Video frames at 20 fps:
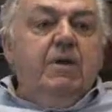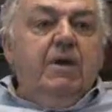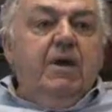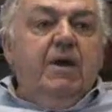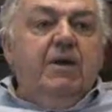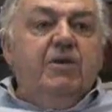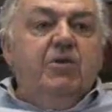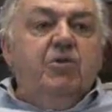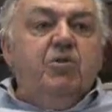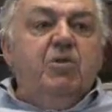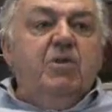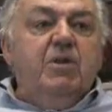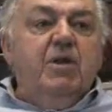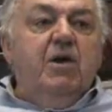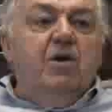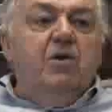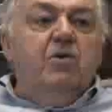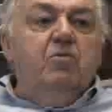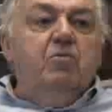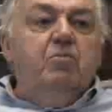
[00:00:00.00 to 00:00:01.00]
and there's
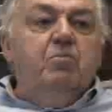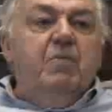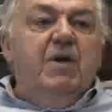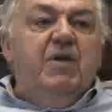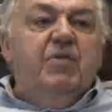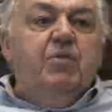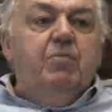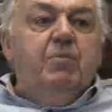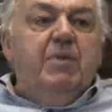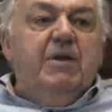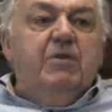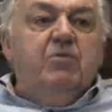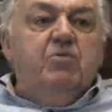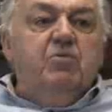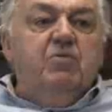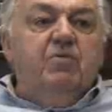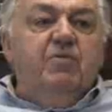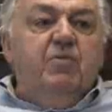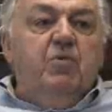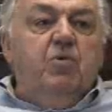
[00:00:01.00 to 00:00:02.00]
no
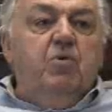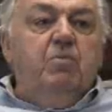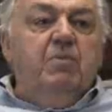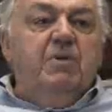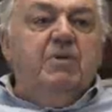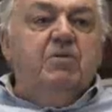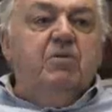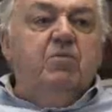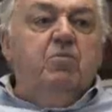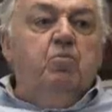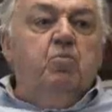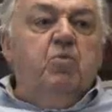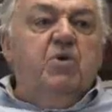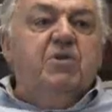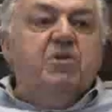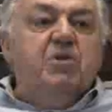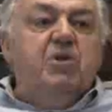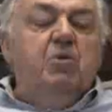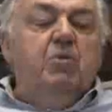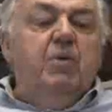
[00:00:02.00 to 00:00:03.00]
mathematical formulas
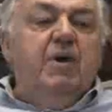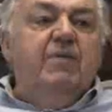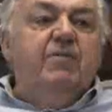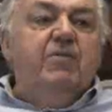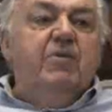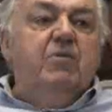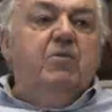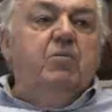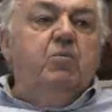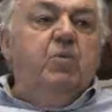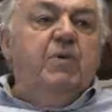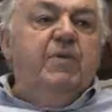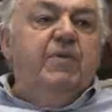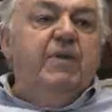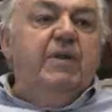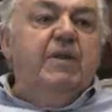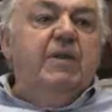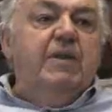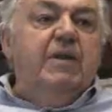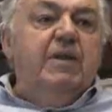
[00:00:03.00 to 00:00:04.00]
whatsoever
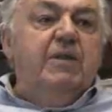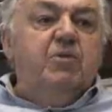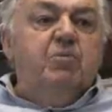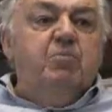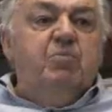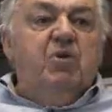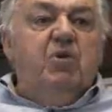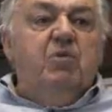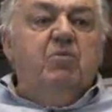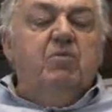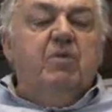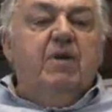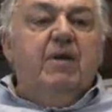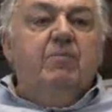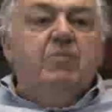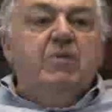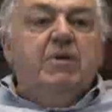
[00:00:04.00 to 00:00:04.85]
within this program.